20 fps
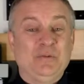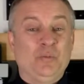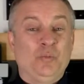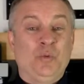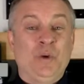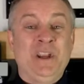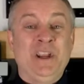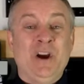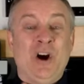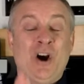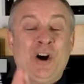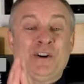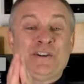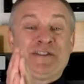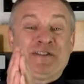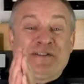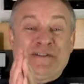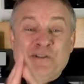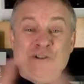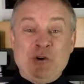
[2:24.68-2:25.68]
we are
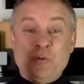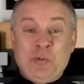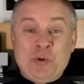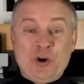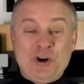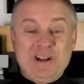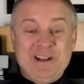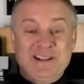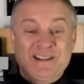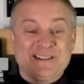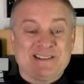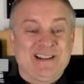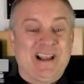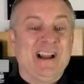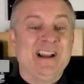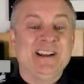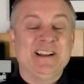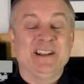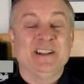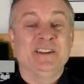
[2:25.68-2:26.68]
super
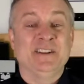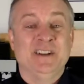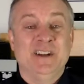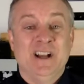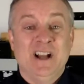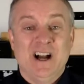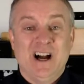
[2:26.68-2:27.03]
excited